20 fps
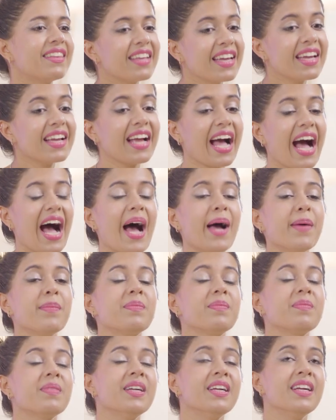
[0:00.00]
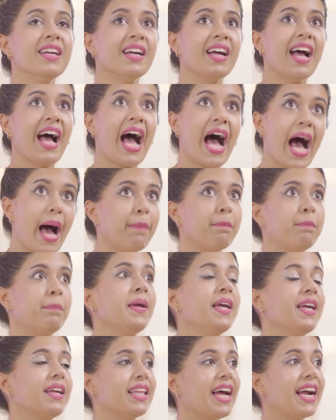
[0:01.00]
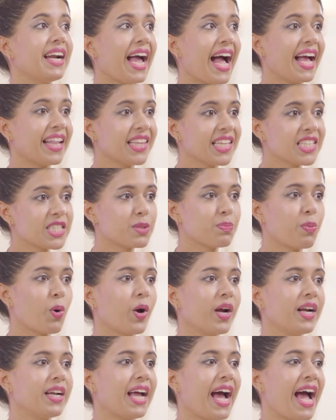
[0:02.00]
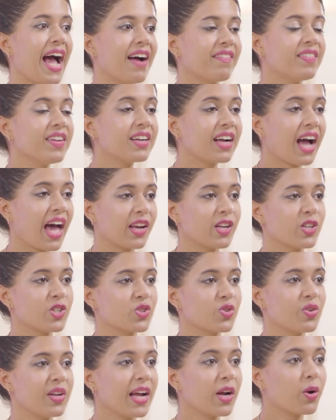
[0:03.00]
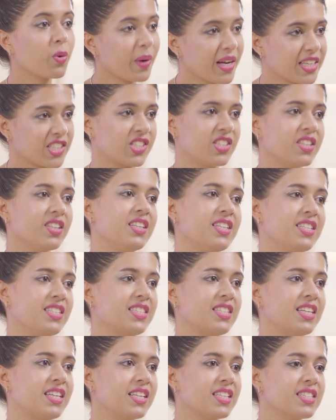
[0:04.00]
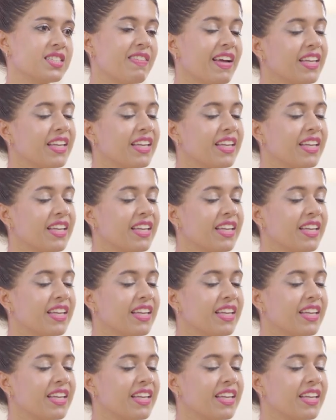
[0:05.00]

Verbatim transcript: think I'm happy that at this point I have the courage to like question these things,